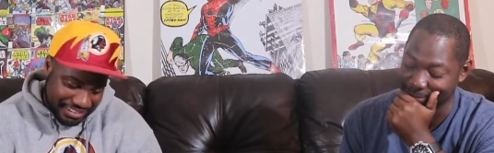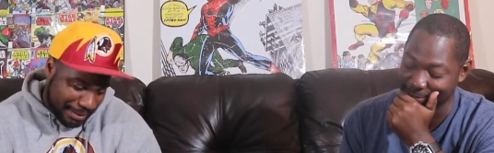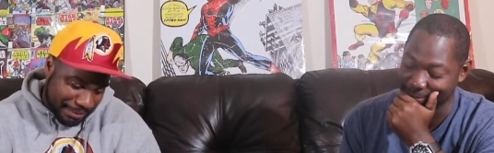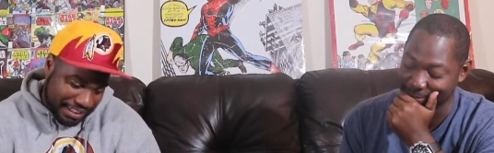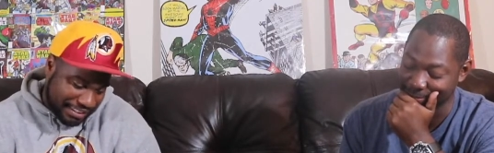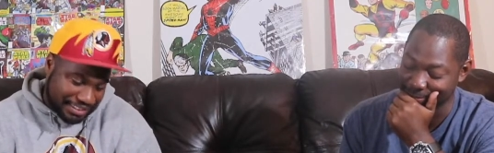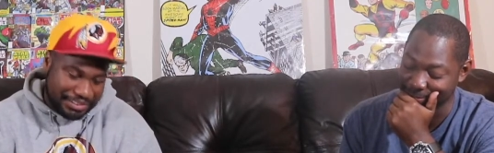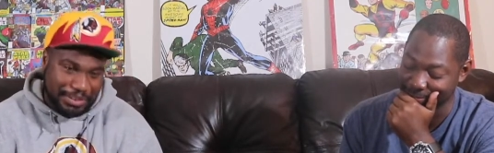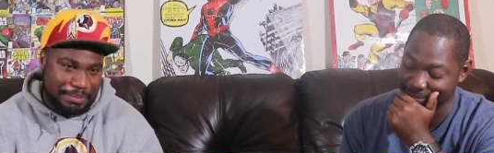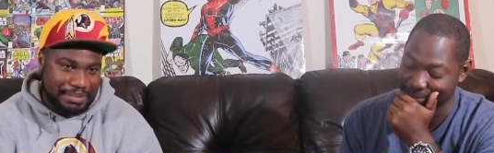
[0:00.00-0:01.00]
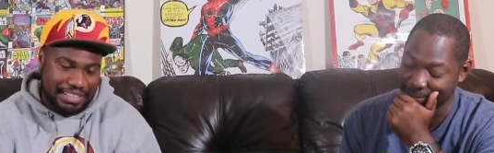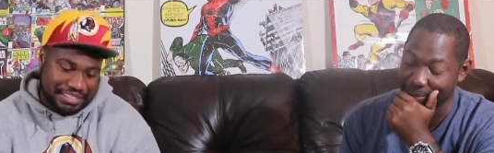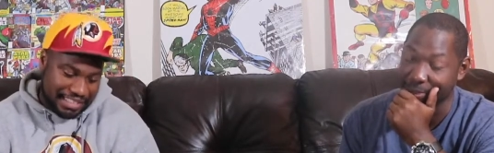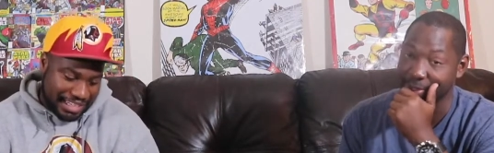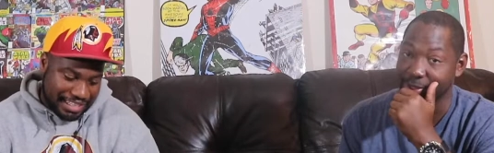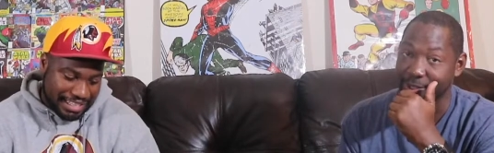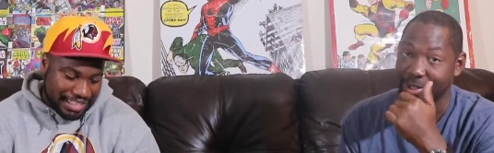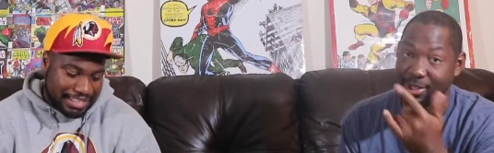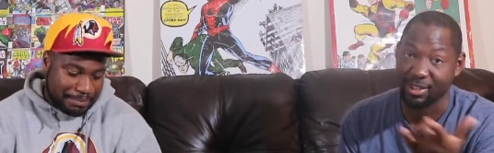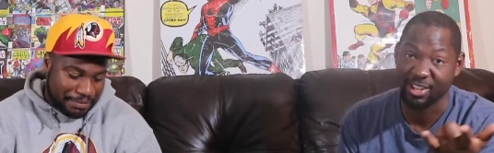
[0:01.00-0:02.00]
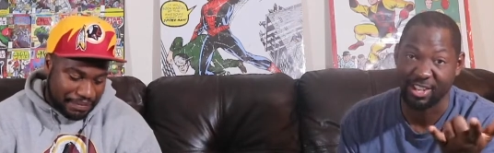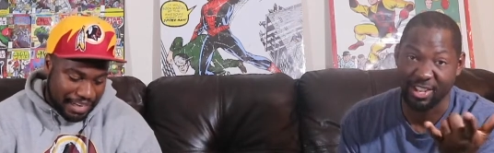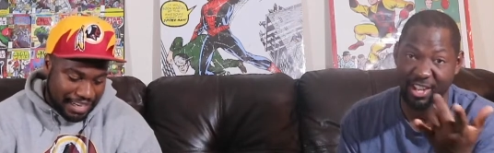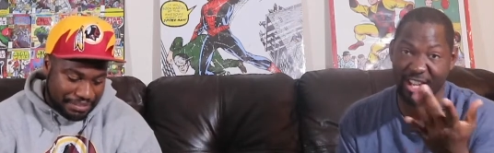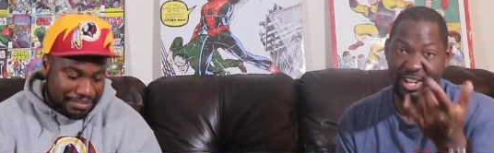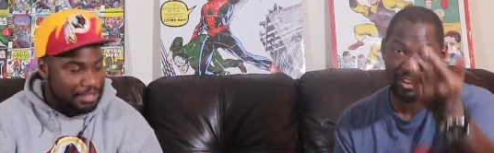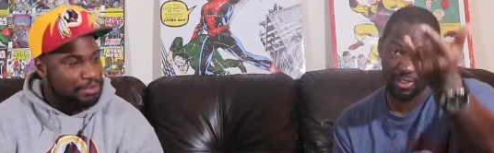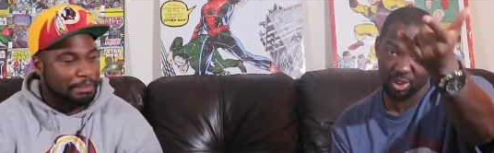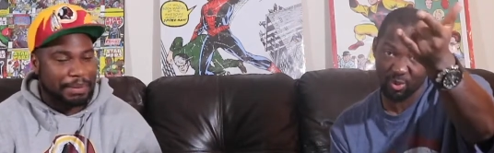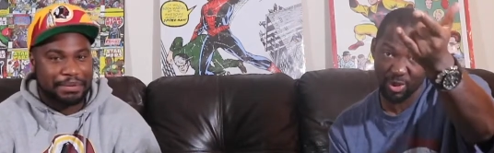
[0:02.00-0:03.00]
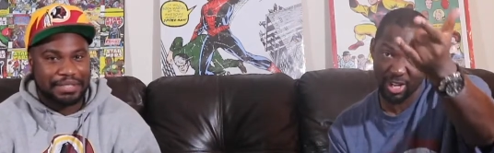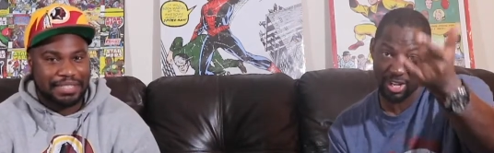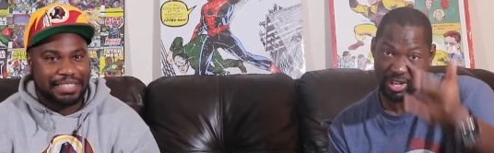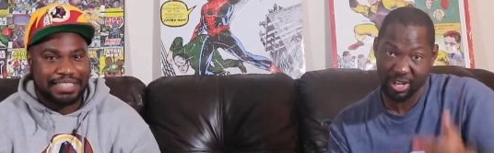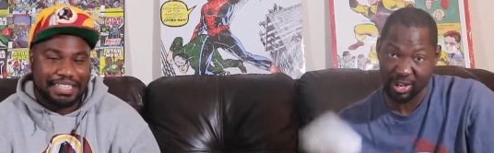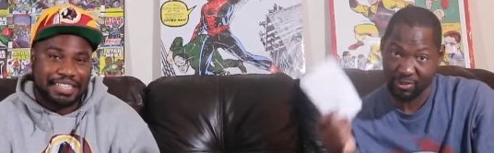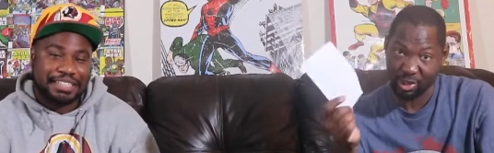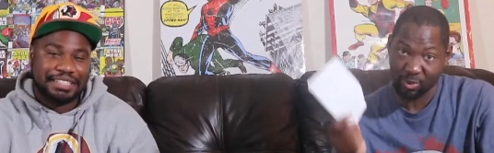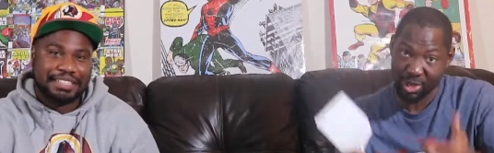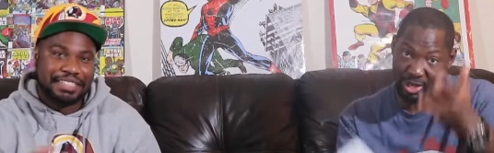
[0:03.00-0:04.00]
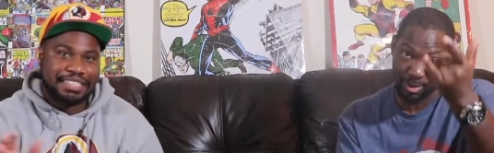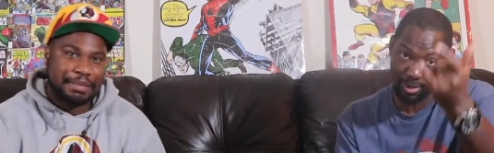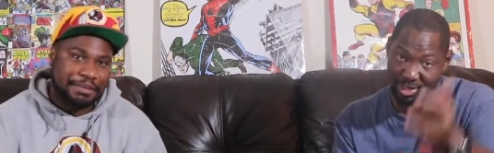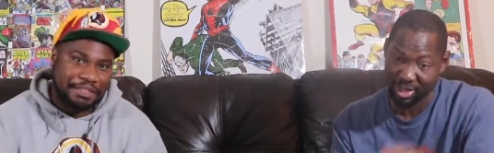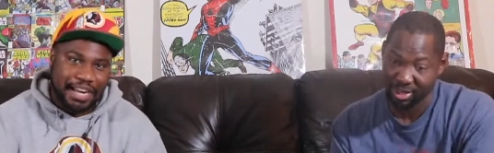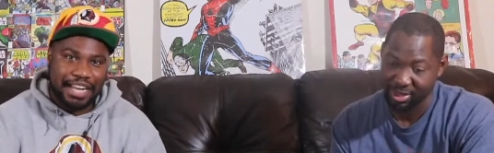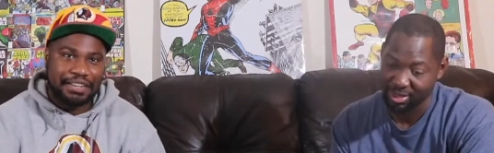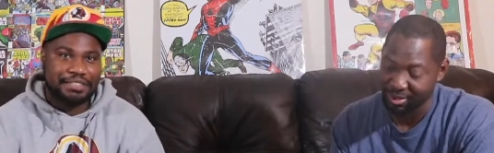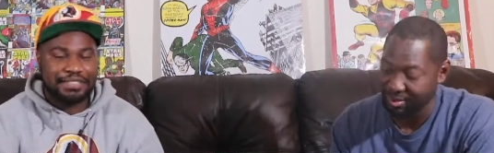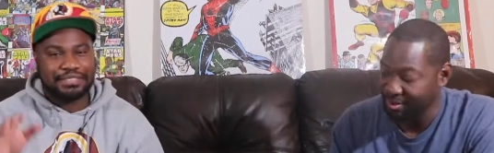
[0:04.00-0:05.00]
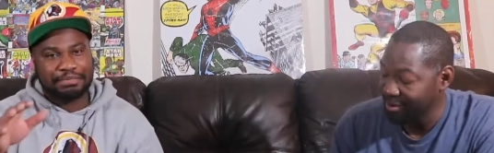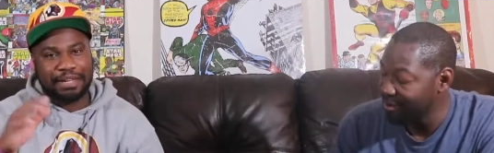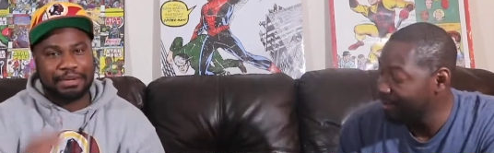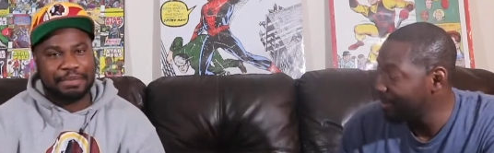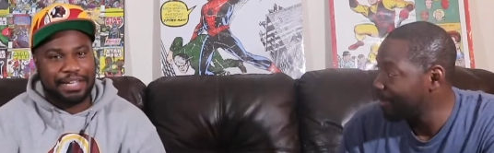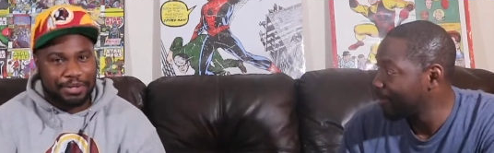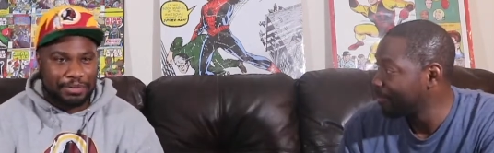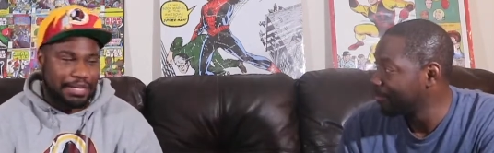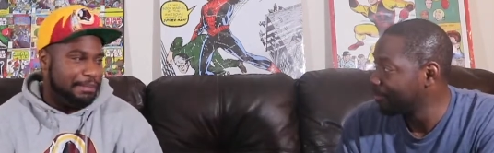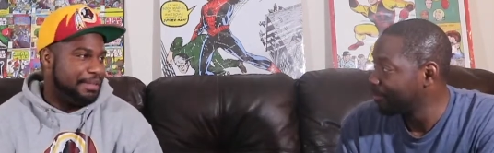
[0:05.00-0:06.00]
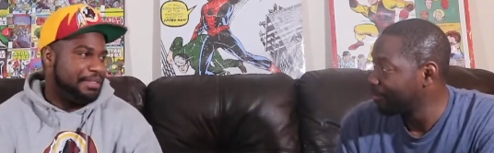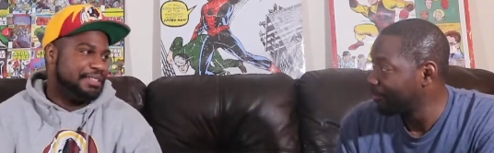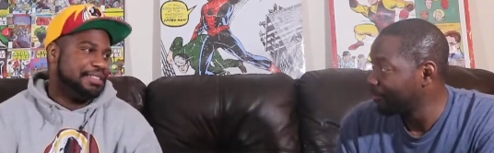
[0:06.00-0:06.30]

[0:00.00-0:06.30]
Speaker 1: I mean, that's it. So #6, that. #5. He loves to swing it. He loves to swing it. Number 5. Spider-Man Homecoming.